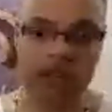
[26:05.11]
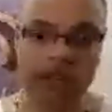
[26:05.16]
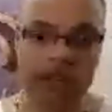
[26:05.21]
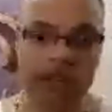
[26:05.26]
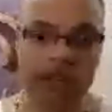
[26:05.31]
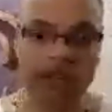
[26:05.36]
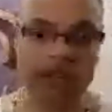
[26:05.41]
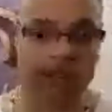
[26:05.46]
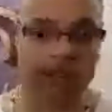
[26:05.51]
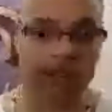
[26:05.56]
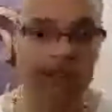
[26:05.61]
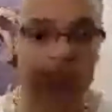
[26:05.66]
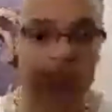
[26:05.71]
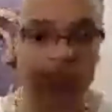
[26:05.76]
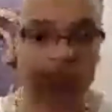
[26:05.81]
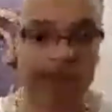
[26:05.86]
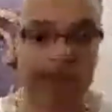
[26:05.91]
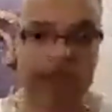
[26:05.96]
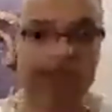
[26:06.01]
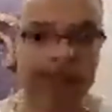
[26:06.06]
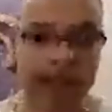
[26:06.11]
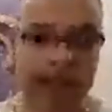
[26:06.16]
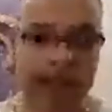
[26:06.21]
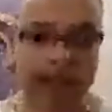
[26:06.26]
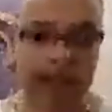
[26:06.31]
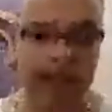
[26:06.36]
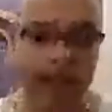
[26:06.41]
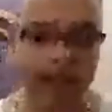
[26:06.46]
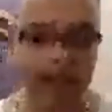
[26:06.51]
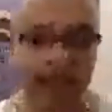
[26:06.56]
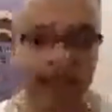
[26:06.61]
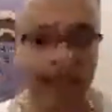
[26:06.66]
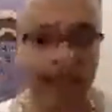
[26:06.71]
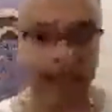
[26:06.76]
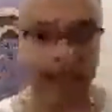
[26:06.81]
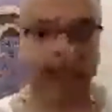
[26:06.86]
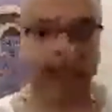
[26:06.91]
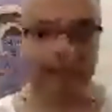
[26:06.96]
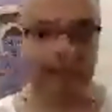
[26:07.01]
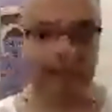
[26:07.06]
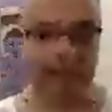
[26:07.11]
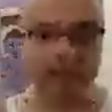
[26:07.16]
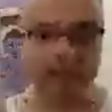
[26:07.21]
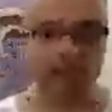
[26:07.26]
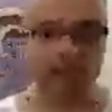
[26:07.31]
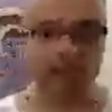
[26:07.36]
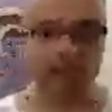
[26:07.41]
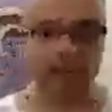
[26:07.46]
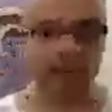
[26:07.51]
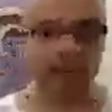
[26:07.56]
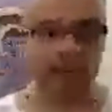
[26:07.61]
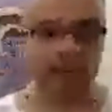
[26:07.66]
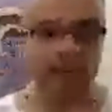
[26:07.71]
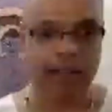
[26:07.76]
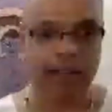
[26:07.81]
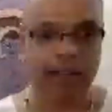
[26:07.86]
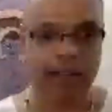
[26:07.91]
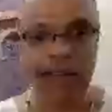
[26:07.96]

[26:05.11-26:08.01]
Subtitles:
and he gets a flat tire, he gets out to check it,